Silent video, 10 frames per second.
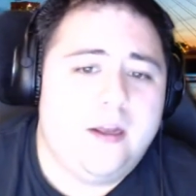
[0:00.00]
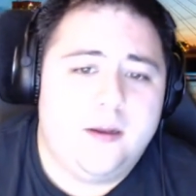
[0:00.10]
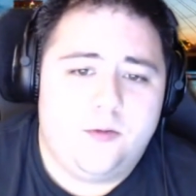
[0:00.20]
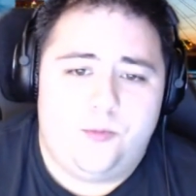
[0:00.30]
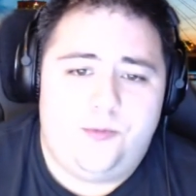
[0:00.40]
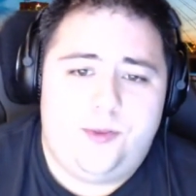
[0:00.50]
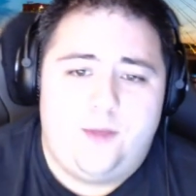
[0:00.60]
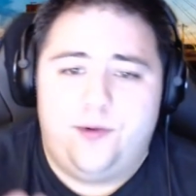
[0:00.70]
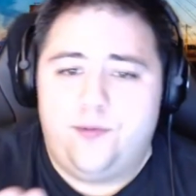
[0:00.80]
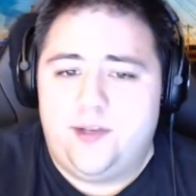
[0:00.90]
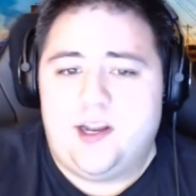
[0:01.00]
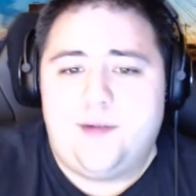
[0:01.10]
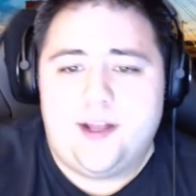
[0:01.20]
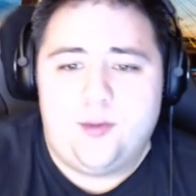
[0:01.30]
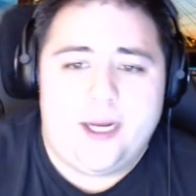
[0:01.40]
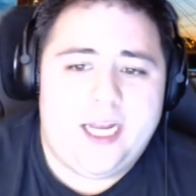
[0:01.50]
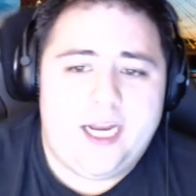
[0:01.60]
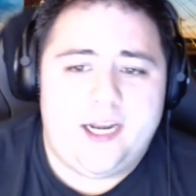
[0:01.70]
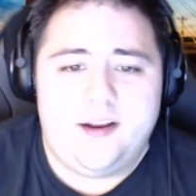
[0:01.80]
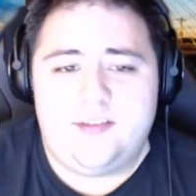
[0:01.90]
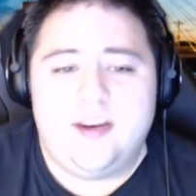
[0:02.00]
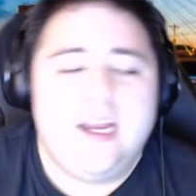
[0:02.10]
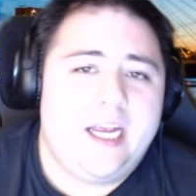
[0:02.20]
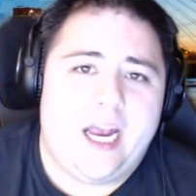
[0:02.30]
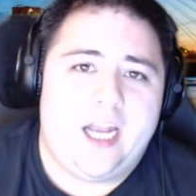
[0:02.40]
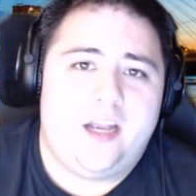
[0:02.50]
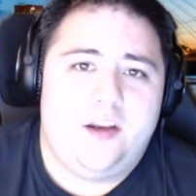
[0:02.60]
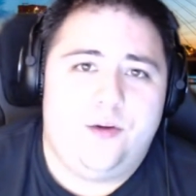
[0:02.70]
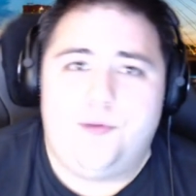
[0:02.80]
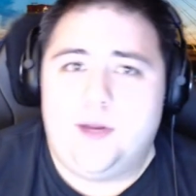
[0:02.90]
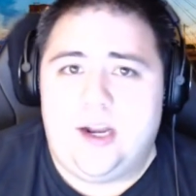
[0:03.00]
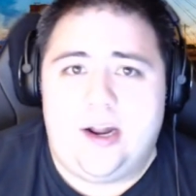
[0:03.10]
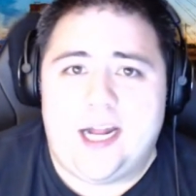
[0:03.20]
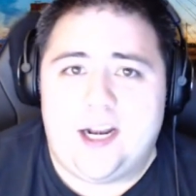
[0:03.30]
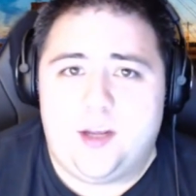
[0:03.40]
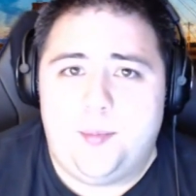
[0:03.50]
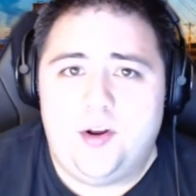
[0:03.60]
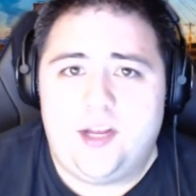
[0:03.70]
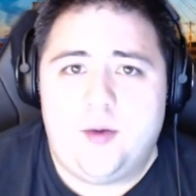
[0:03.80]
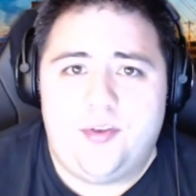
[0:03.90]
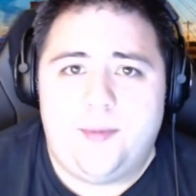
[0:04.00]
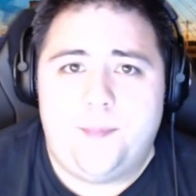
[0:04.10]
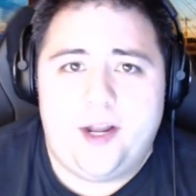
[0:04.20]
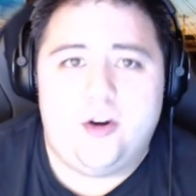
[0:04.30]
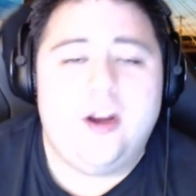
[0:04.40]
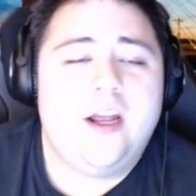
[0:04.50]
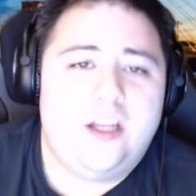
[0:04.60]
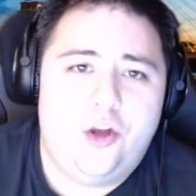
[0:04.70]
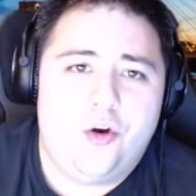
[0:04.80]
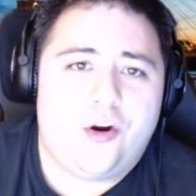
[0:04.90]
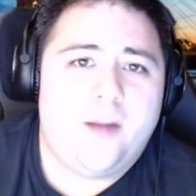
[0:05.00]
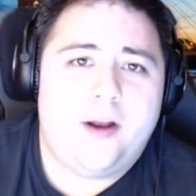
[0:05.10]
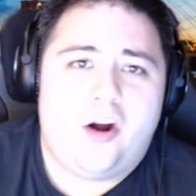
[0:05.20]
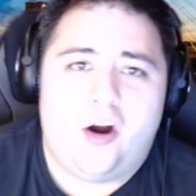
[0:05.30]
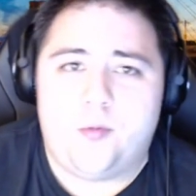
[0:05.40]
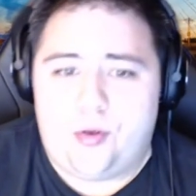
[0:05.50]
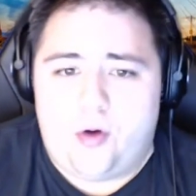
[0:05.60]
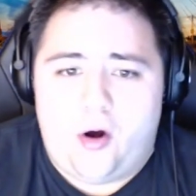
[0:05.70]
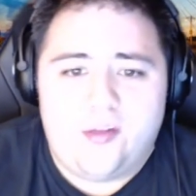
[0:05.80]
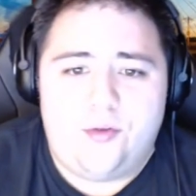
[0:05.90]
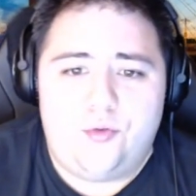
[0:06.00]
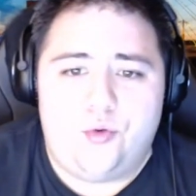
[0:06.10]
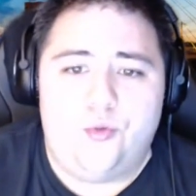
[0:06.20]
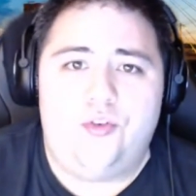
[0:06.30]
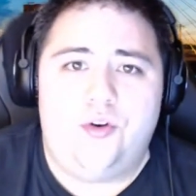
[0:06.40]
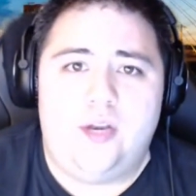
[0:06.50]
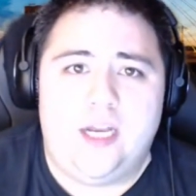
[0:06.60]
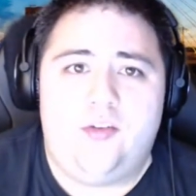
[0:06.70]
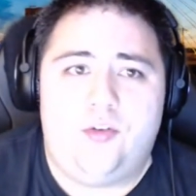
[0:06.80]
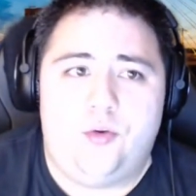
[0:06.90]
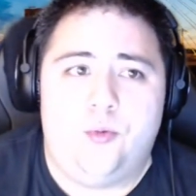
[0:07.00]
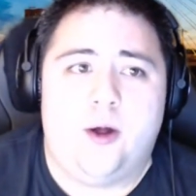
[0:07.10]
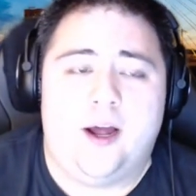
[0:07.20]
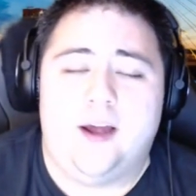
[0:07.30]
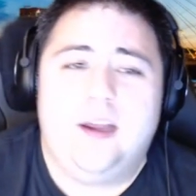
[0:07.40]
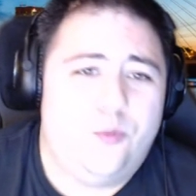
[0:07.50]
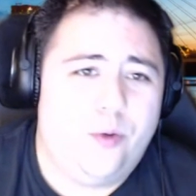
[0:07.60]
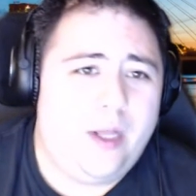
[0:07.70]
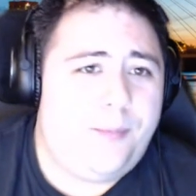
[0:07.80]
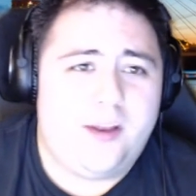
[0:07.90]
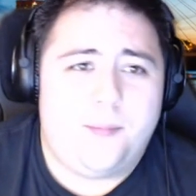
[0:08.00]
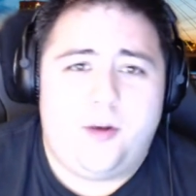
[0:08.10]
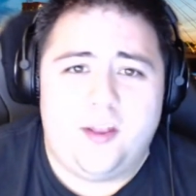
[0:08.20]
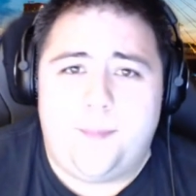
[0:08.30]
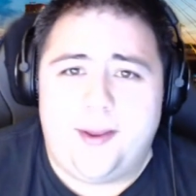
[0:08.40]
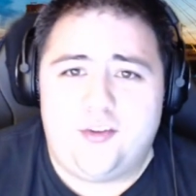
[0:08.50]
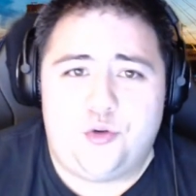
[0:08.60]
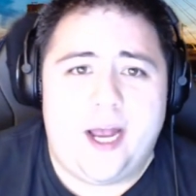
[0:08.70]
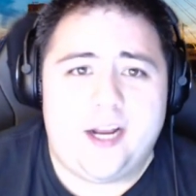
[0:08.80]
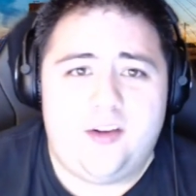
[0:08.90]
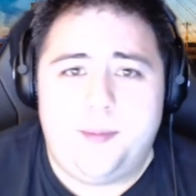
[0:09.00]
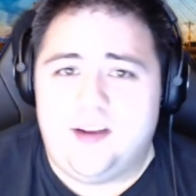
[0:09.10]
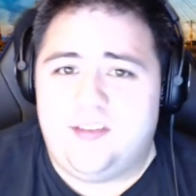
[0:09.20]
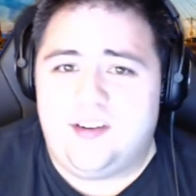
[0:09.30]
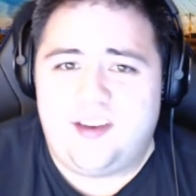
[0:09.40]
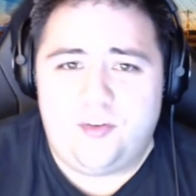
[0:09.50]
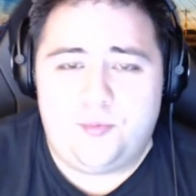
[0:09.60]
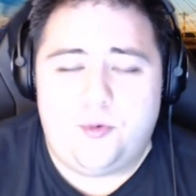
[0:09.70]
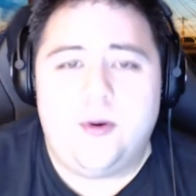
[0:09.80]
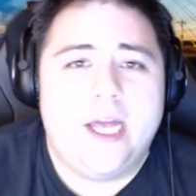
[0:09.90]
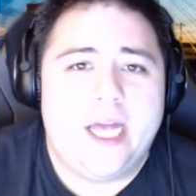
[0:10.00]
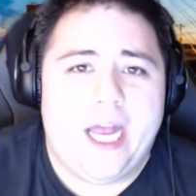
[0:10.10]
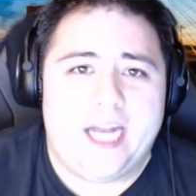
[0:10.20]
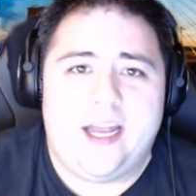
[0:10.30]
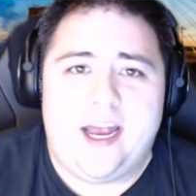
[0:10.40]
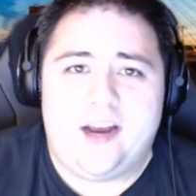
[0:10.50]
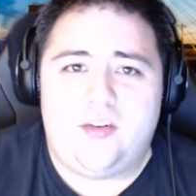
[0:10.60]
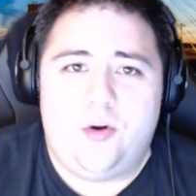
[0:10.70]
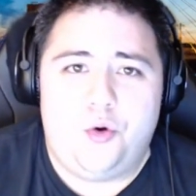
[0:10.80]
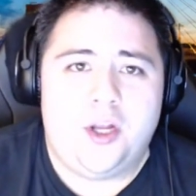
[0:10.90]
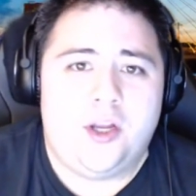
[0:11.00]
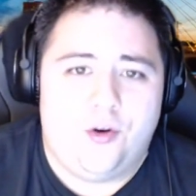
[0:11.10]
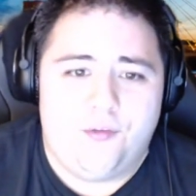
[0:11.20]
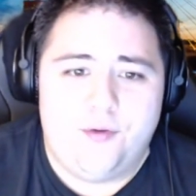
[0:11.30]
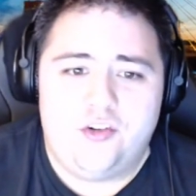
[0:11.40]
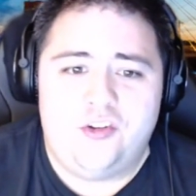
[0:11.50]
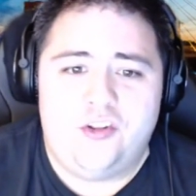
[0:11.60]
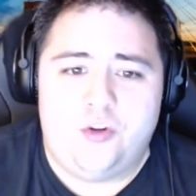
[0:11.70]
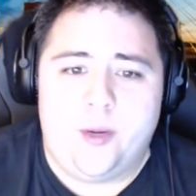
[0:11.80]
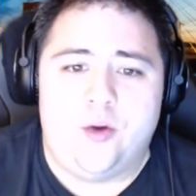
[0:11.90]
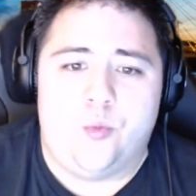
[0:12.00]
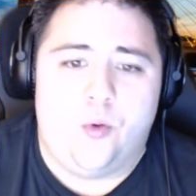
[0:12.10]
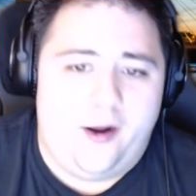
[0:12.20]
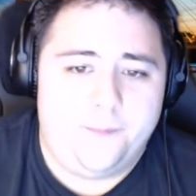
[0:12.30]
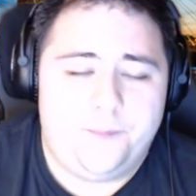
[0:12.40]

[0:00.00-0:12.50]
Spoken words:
If you've identified the right candidates and you figured out how to communicate with them better, you're going to be armed with all of the tools you need to really put them on the best track to being successful and executing your vision the way you want.